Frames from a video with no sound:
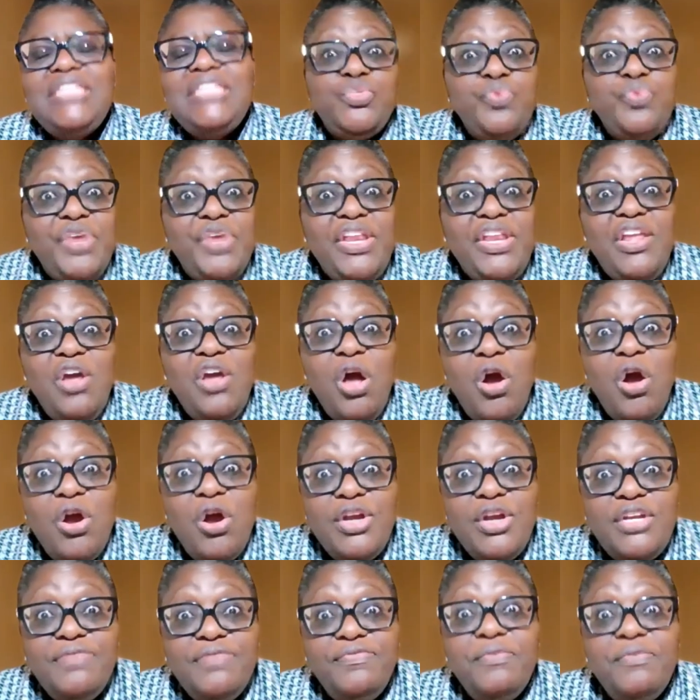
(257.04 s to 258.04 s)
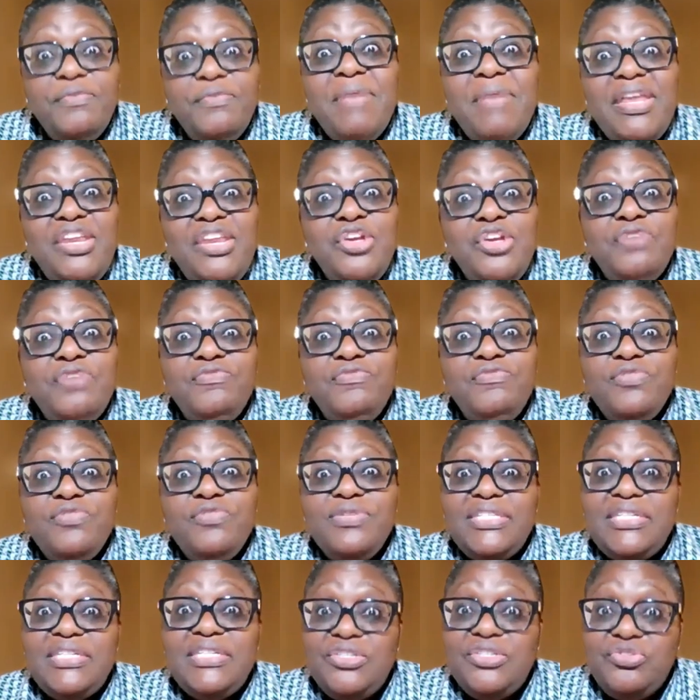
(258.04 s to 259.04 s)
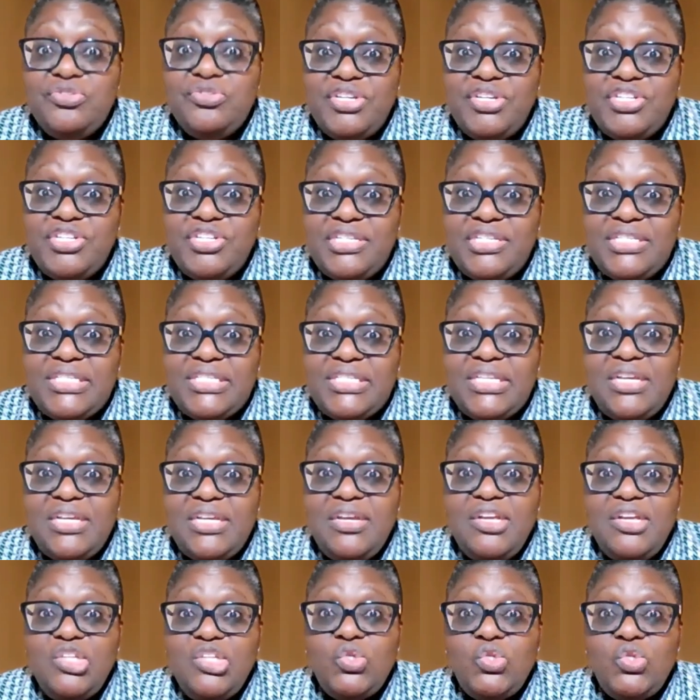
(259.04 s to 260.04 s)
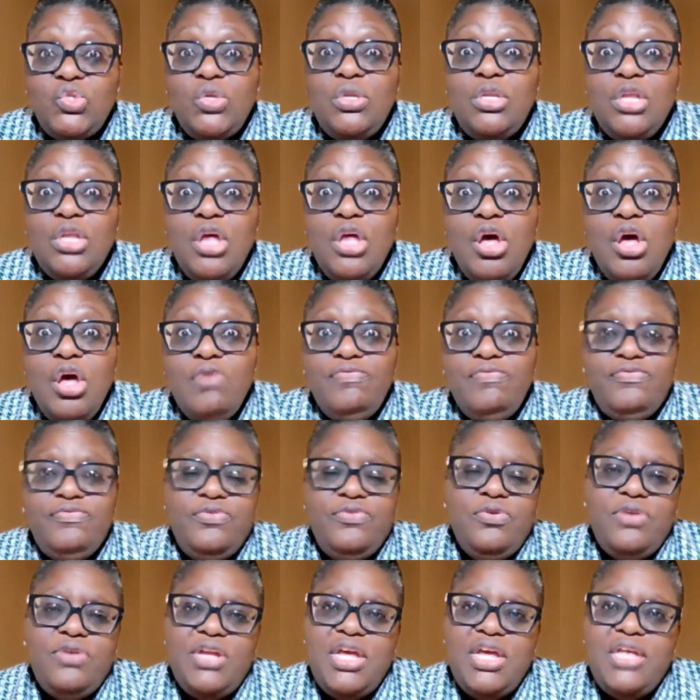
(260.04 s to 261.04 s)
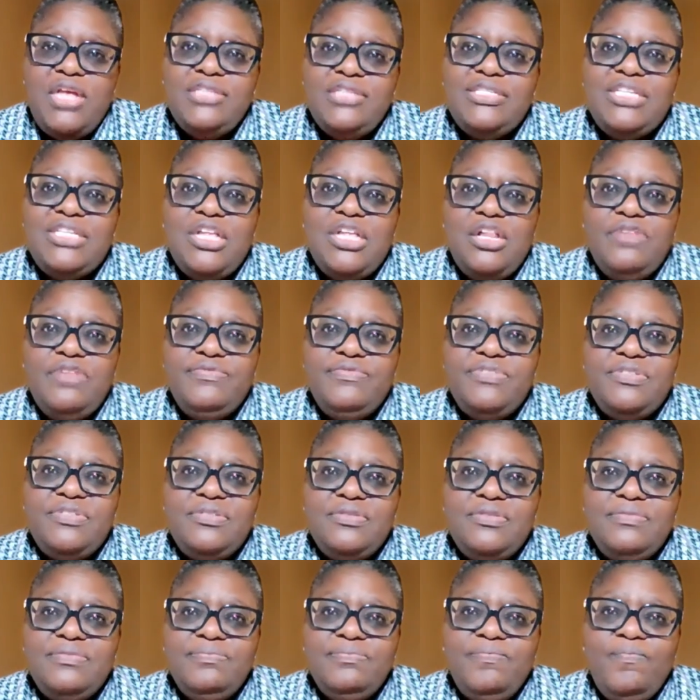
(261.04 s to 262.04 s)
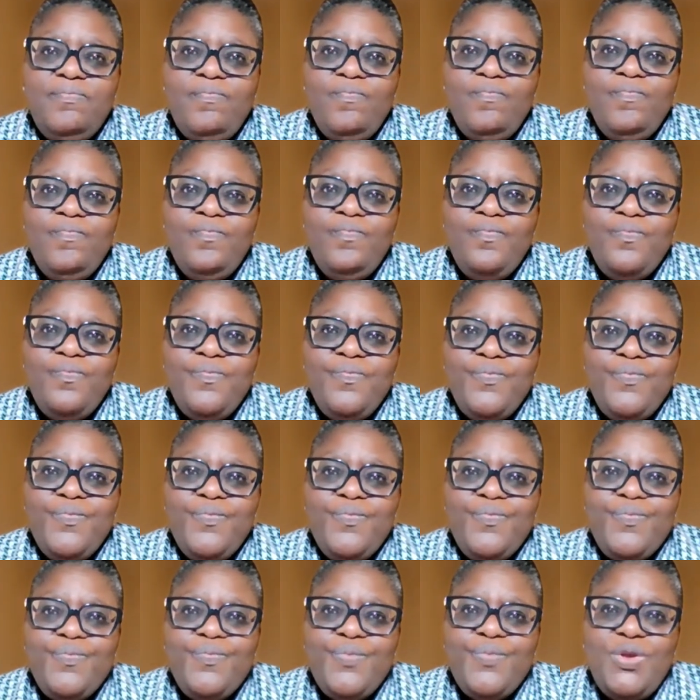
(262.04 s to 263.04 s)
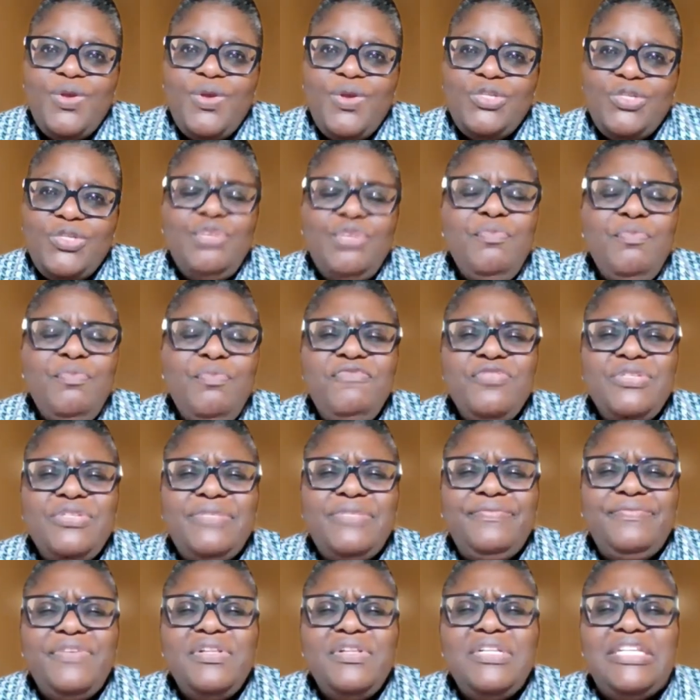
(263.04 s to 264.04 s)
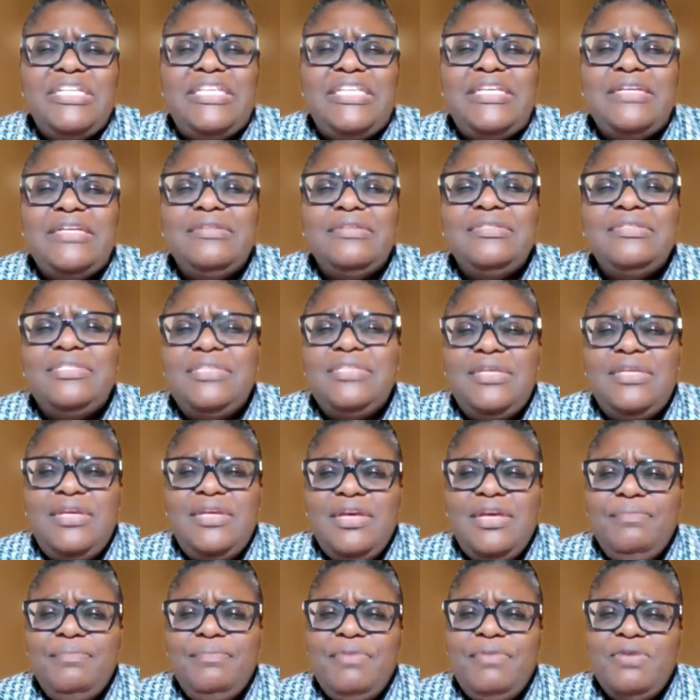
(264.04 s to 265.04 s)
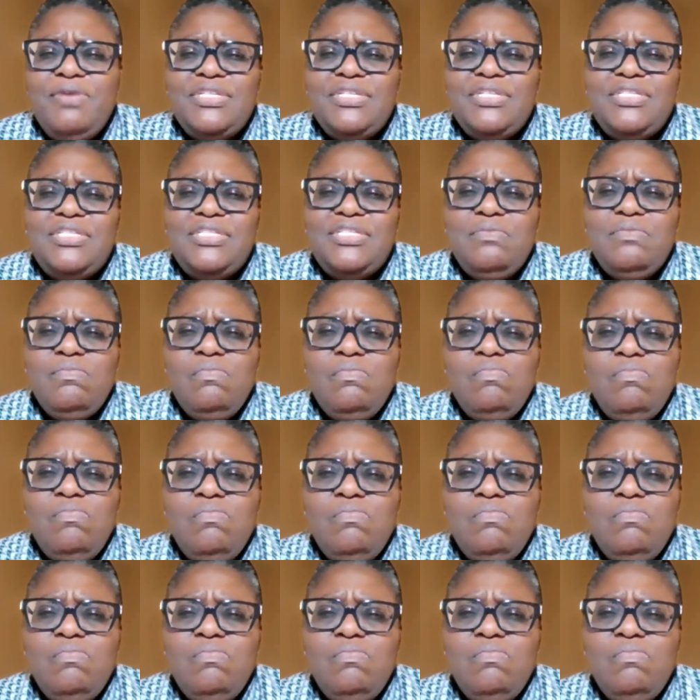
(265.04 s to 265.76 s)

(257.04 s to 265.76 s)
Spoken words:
It's really hard for many of us in the trenches to love on ourselves. Some of us feel guilty about it.